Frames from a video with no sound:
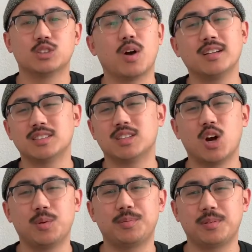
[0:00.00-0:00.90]
so I just
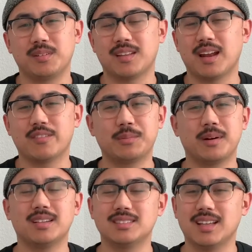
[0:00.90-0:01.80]
hope that
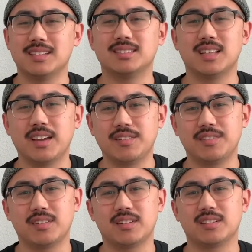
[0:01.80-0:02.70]
everybody stays
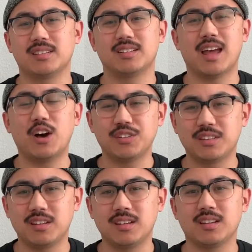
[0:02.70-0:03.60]
safe,
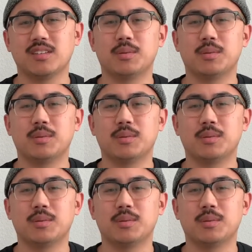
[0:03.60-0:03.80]
healthy.